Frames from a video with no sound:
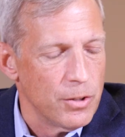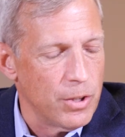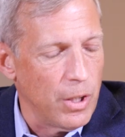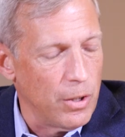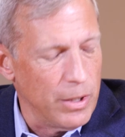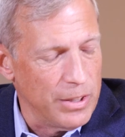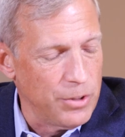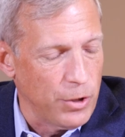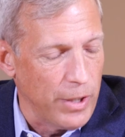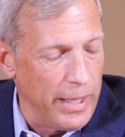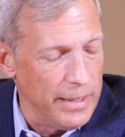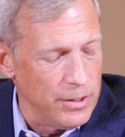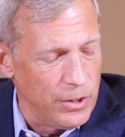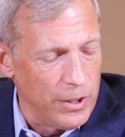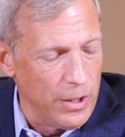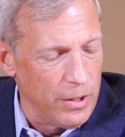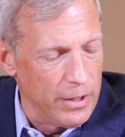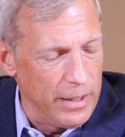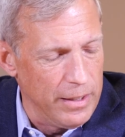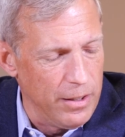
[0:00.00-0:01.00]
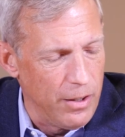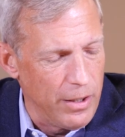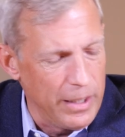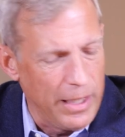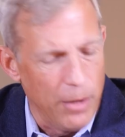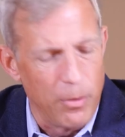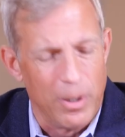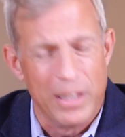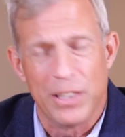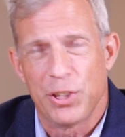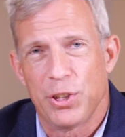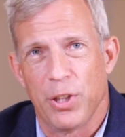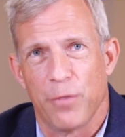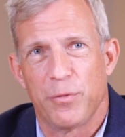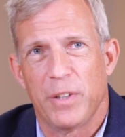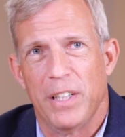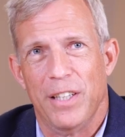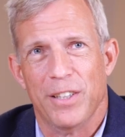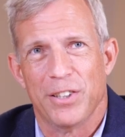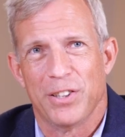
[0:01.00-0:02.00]
So it's great. So, you know, I kind of want to
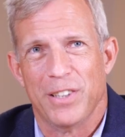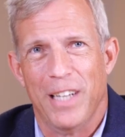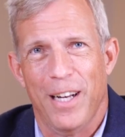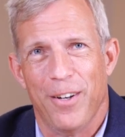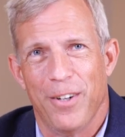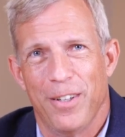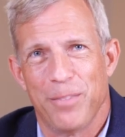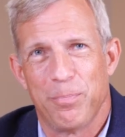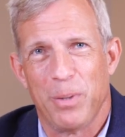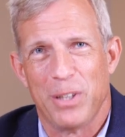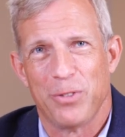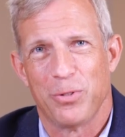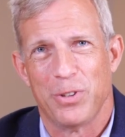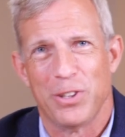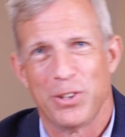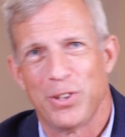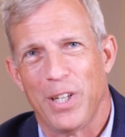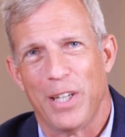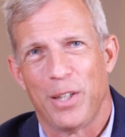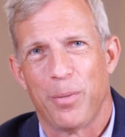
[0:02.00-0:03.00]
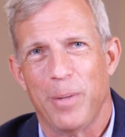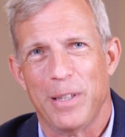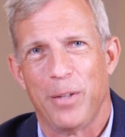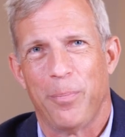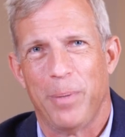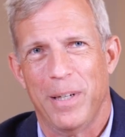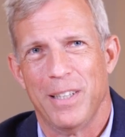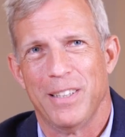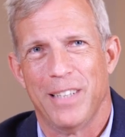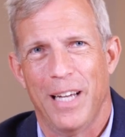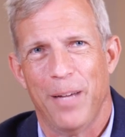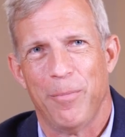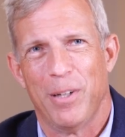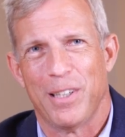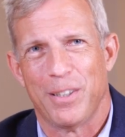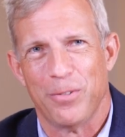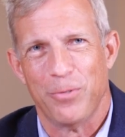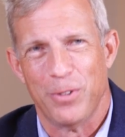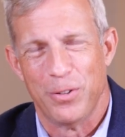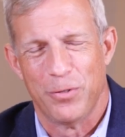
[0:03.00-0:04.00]
shift gears now, right? Because we just talked about the
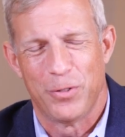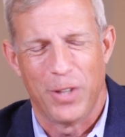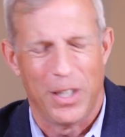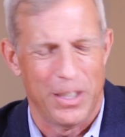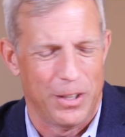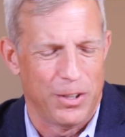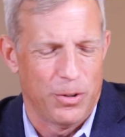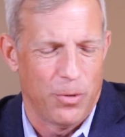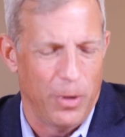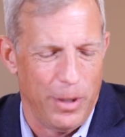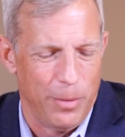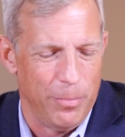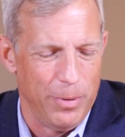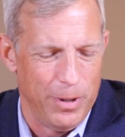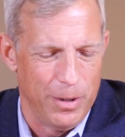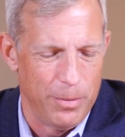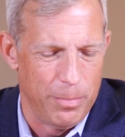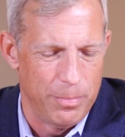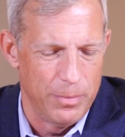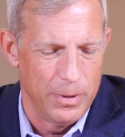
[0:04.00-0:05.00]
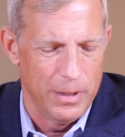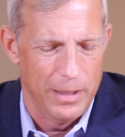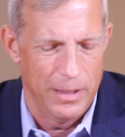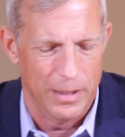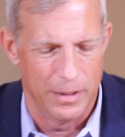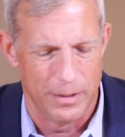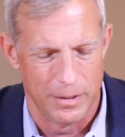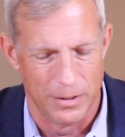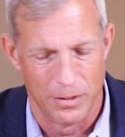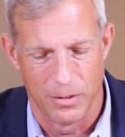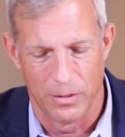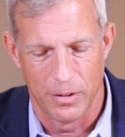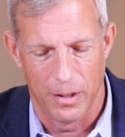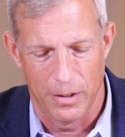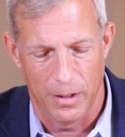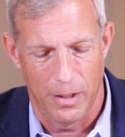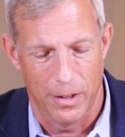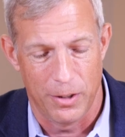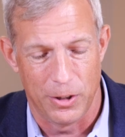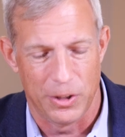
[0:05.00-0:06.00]
pandemic, and we've talked quite a bit uh, in
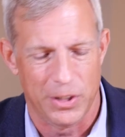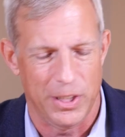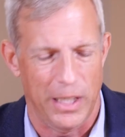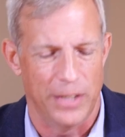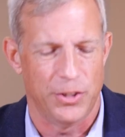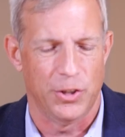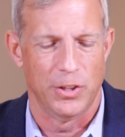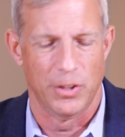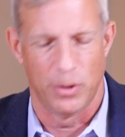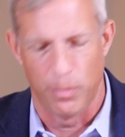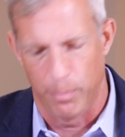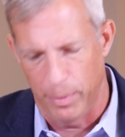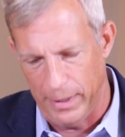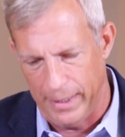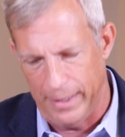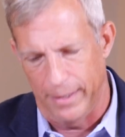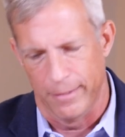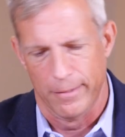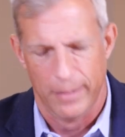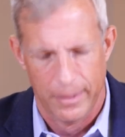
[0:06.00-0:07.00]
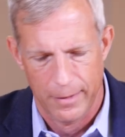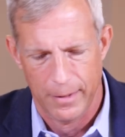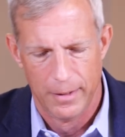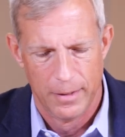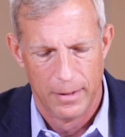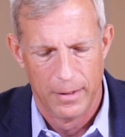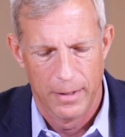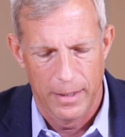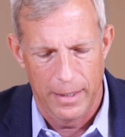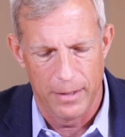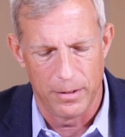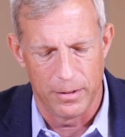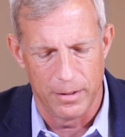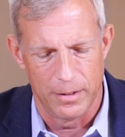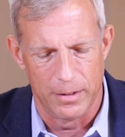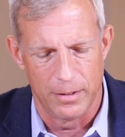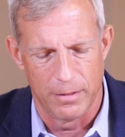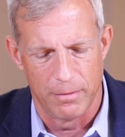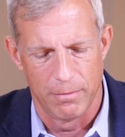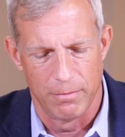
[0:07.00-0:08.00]
other sessions about how
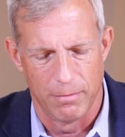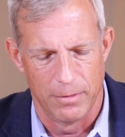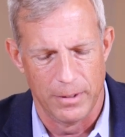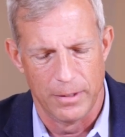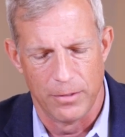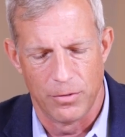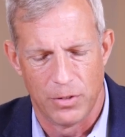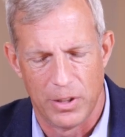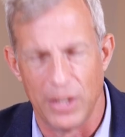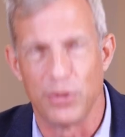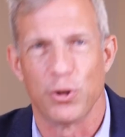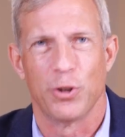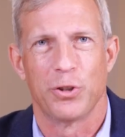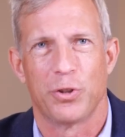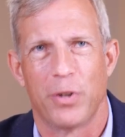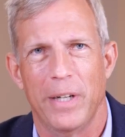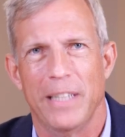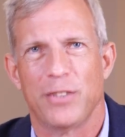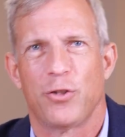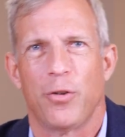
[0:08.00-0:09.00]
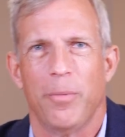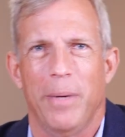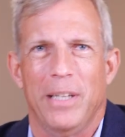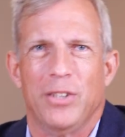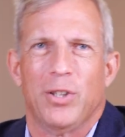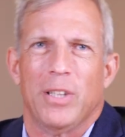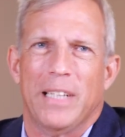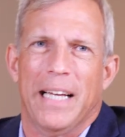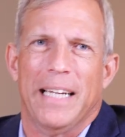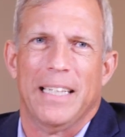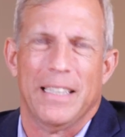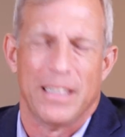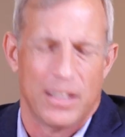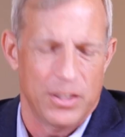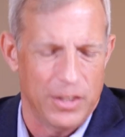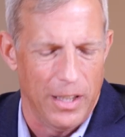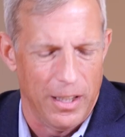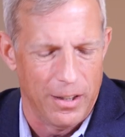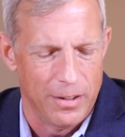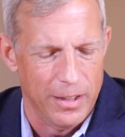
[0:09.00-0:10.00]
the, you know, digital transformation getting
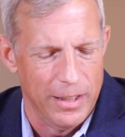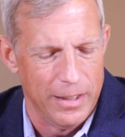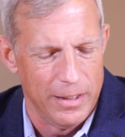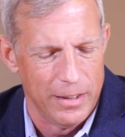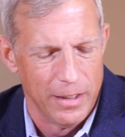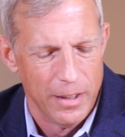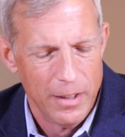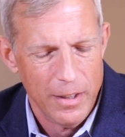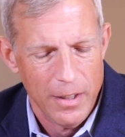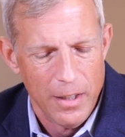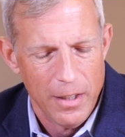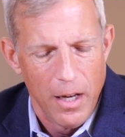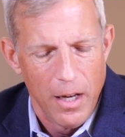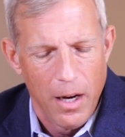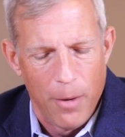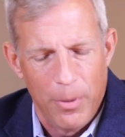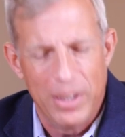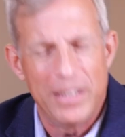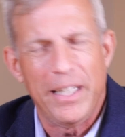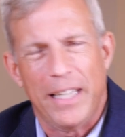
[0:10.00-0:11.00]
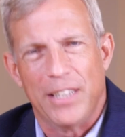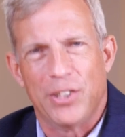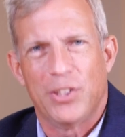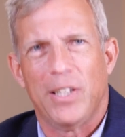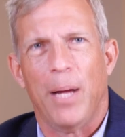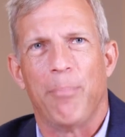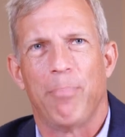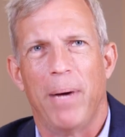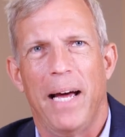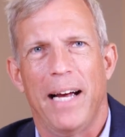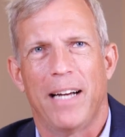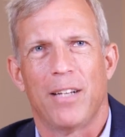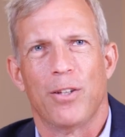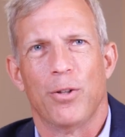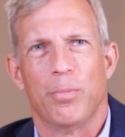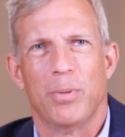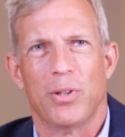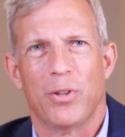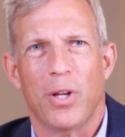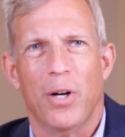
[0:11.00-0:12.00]
accelerating. I want to take a step back a
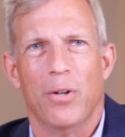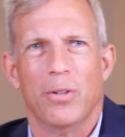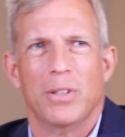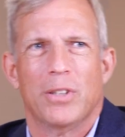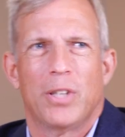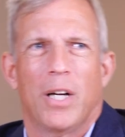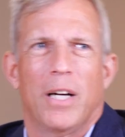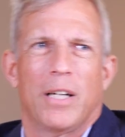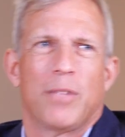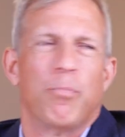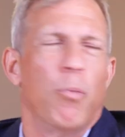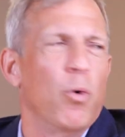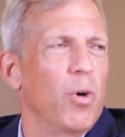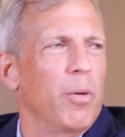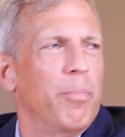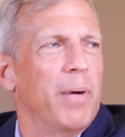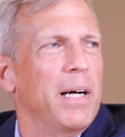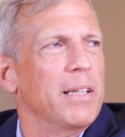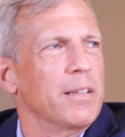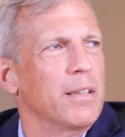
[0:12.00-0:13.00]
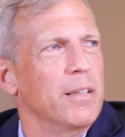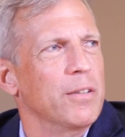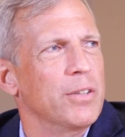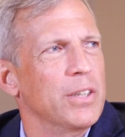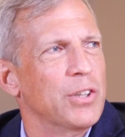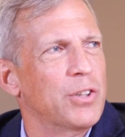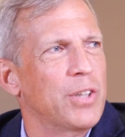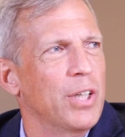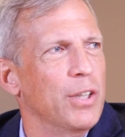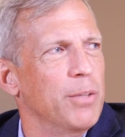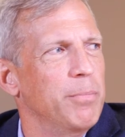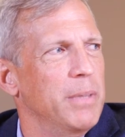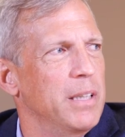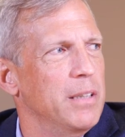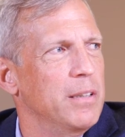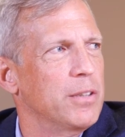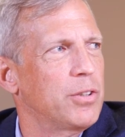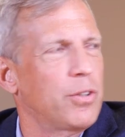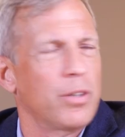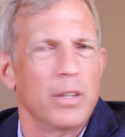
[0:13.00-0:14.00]
little bit though and talk more about, you know, this term
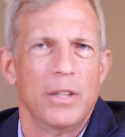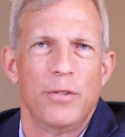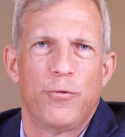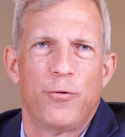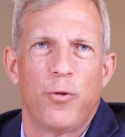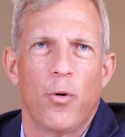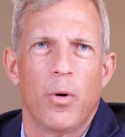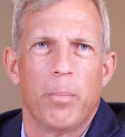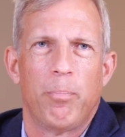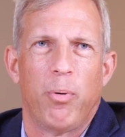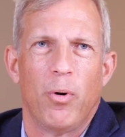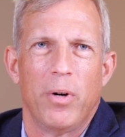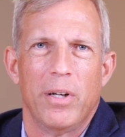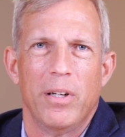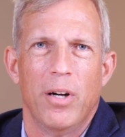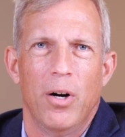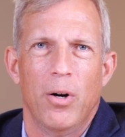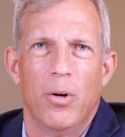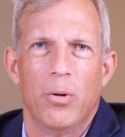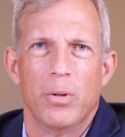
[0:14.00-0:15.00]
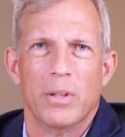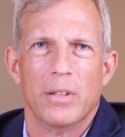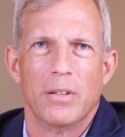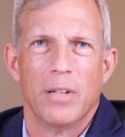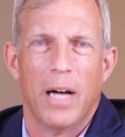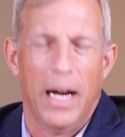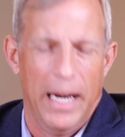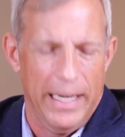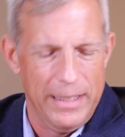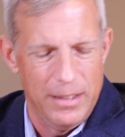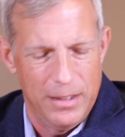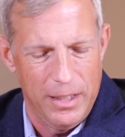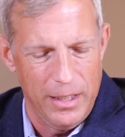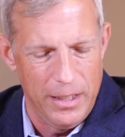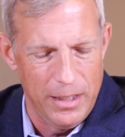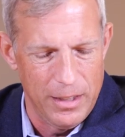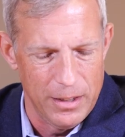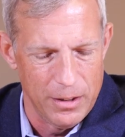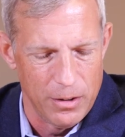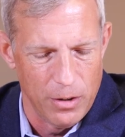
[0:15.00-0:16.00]
Industry four point oh and I
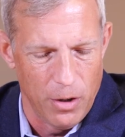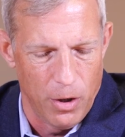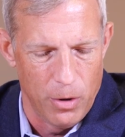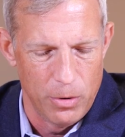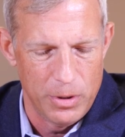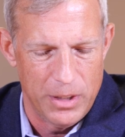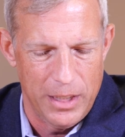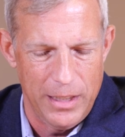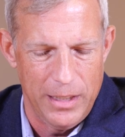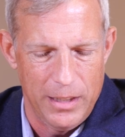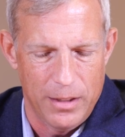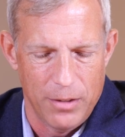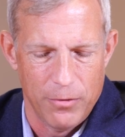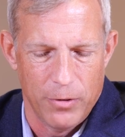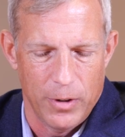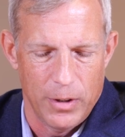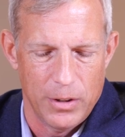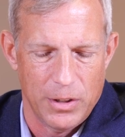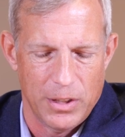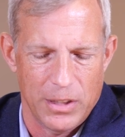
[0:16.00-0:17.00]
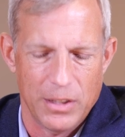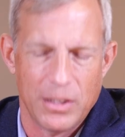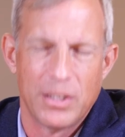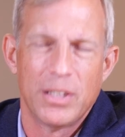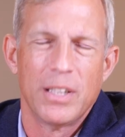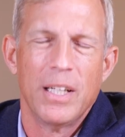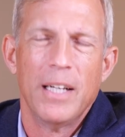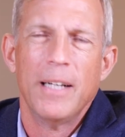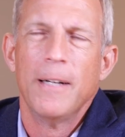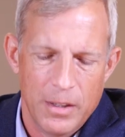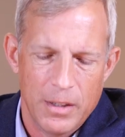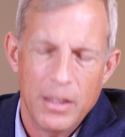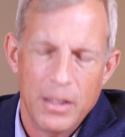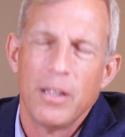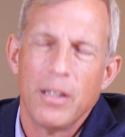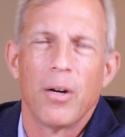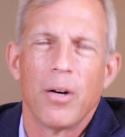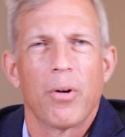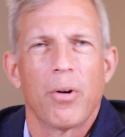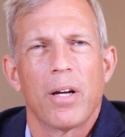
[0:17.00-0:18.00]
T and O T convergence.
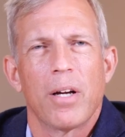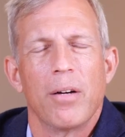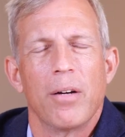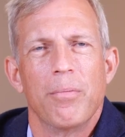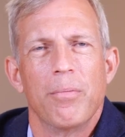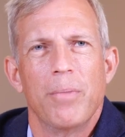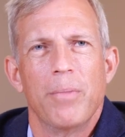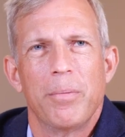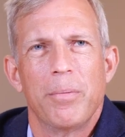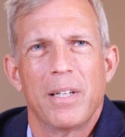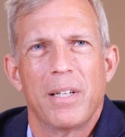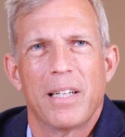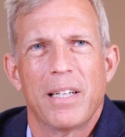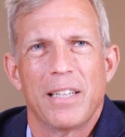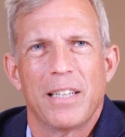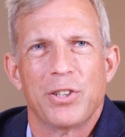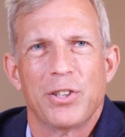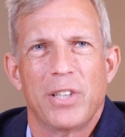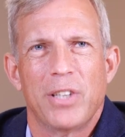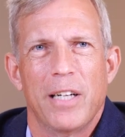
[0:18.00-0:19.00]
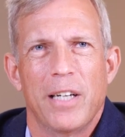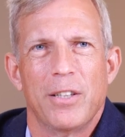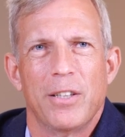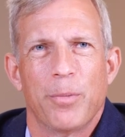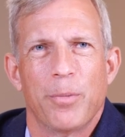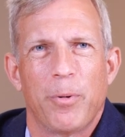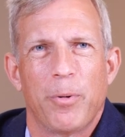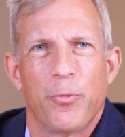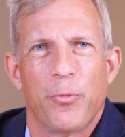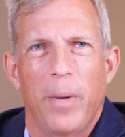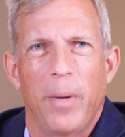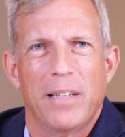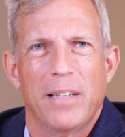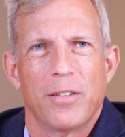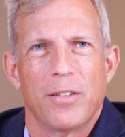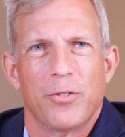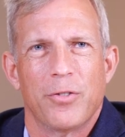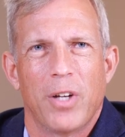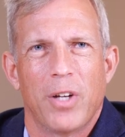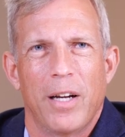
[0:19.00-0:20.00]
You know, maybe you can kind of share your
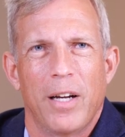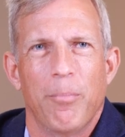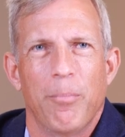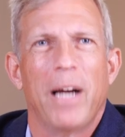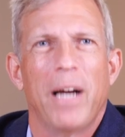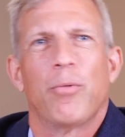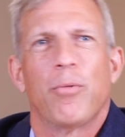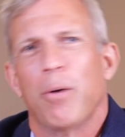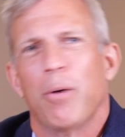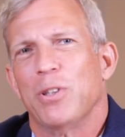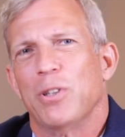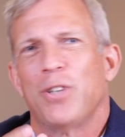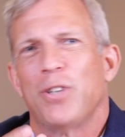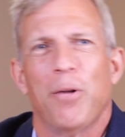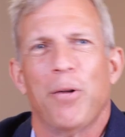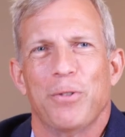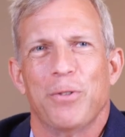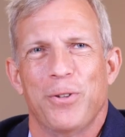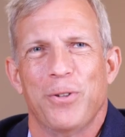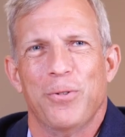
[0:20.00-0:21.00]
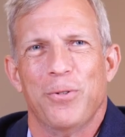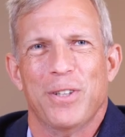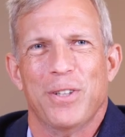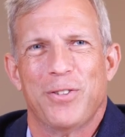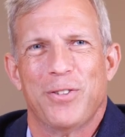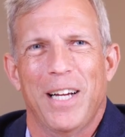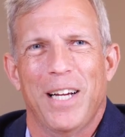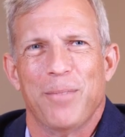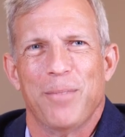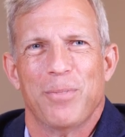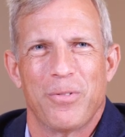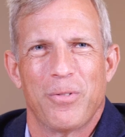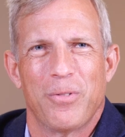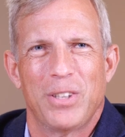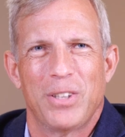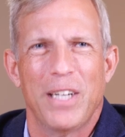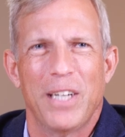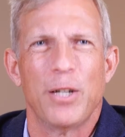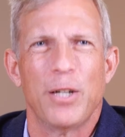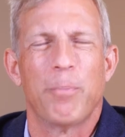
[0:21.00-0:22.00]
perspectives on it. Mike, why don't we start with you this time?
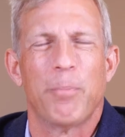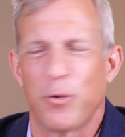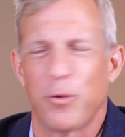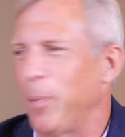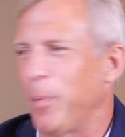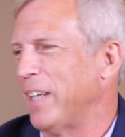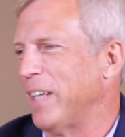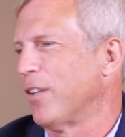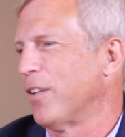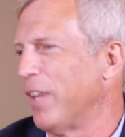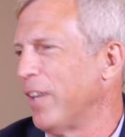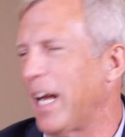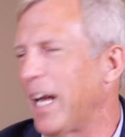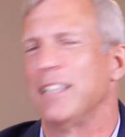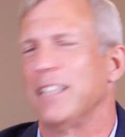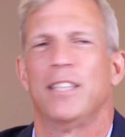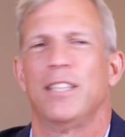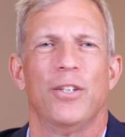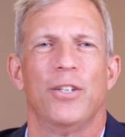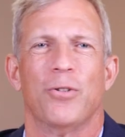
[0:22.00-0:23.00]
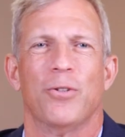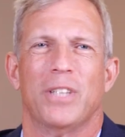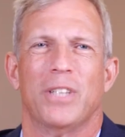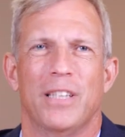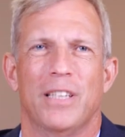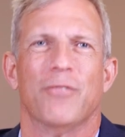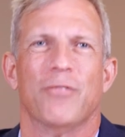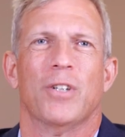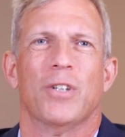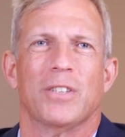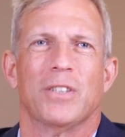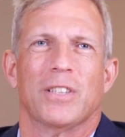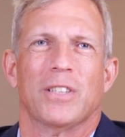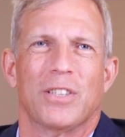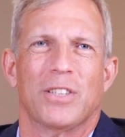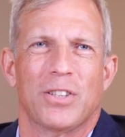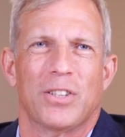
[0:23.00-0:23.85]
What's kind of your perspective on I T O T convergence?